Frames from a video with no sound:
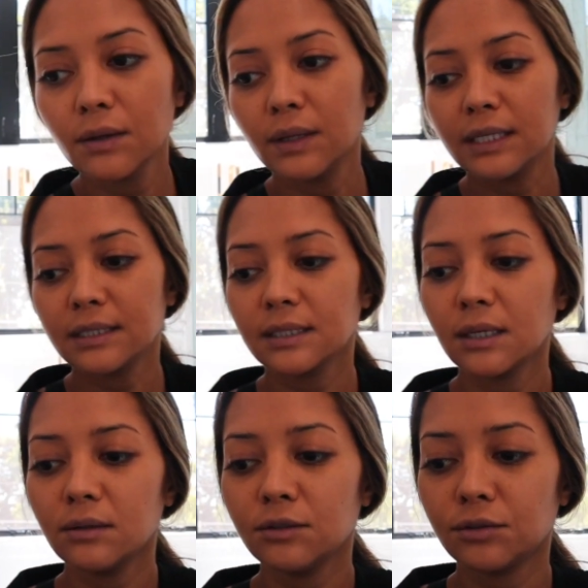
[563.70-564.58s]
So let's
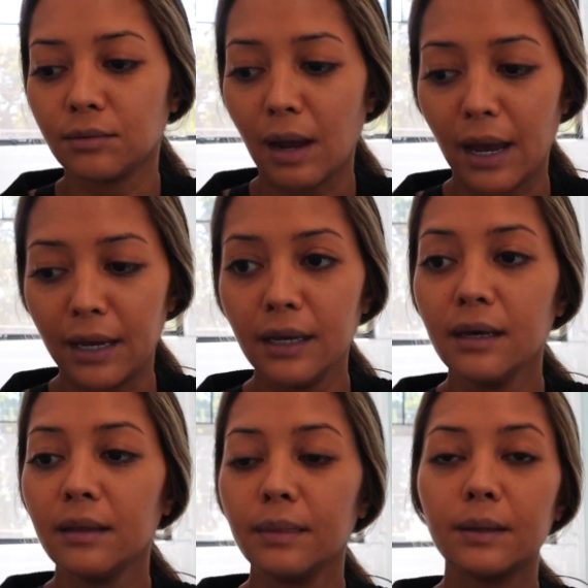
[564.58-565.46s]
go
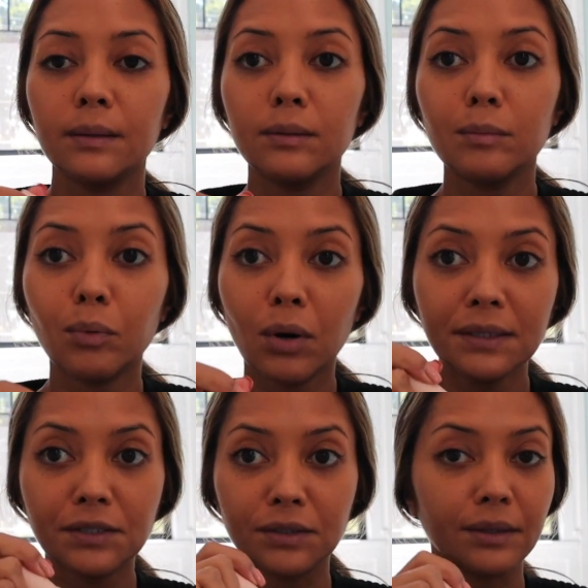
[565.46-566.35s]
try their little
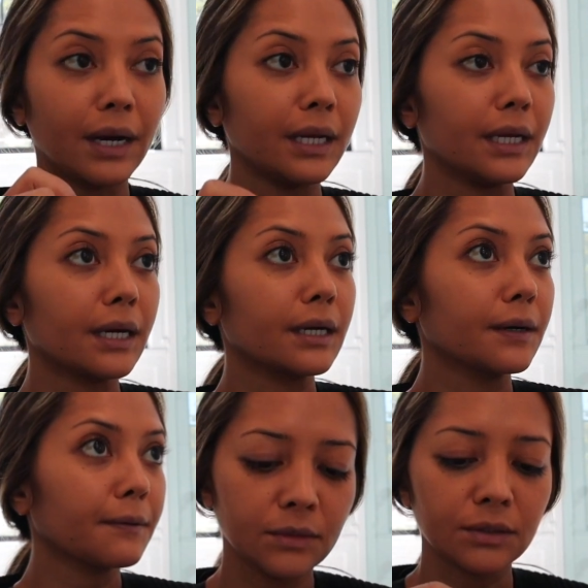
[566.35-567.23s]
bronzer right
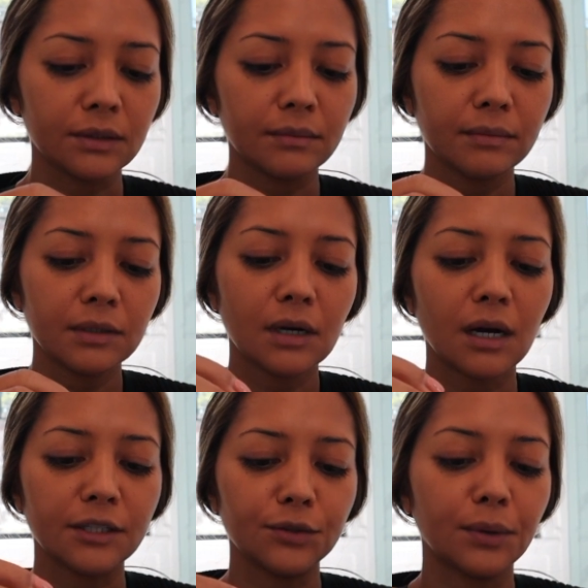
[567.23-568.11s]
here, or
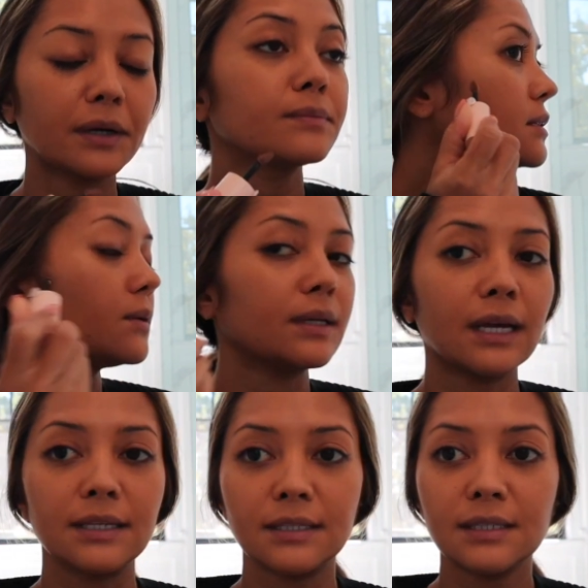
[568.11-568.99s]
contour. So it
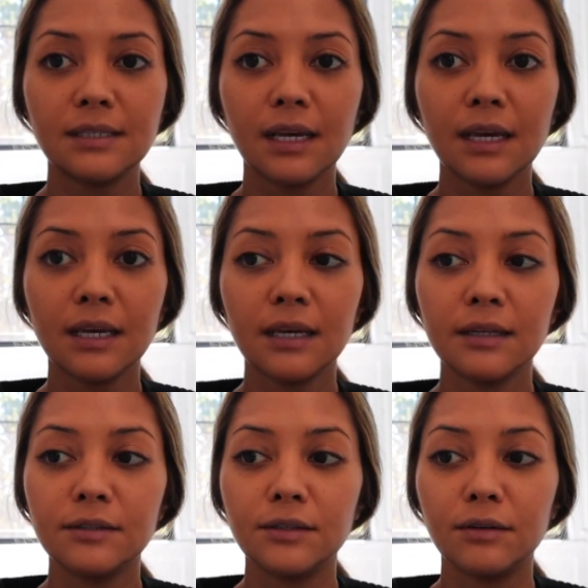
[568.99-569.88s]
has this like
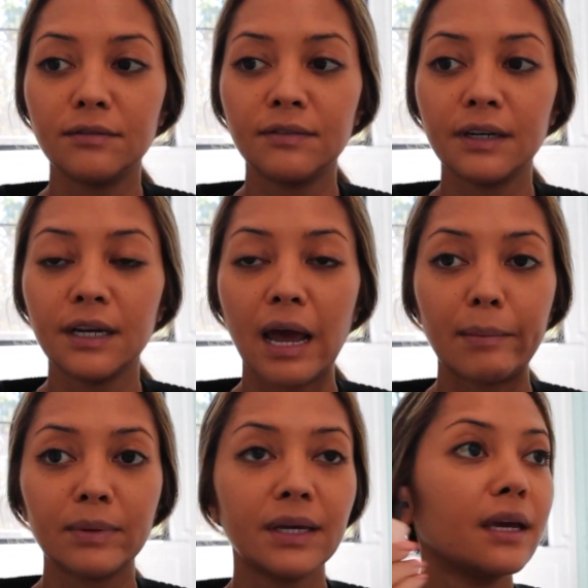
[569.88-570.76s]
doe foot
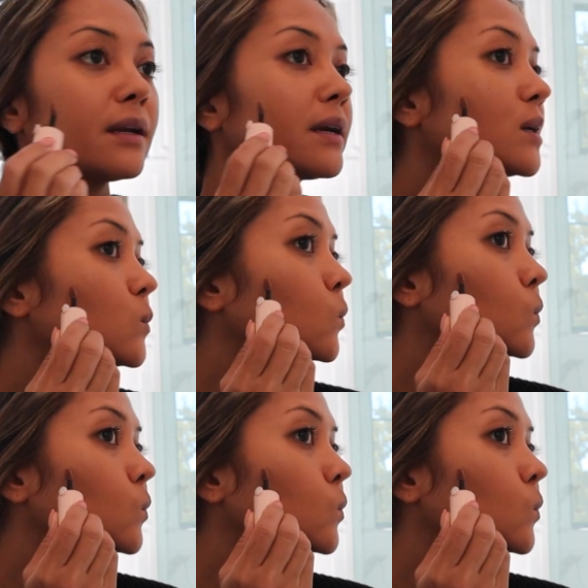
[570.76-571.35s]
applicator.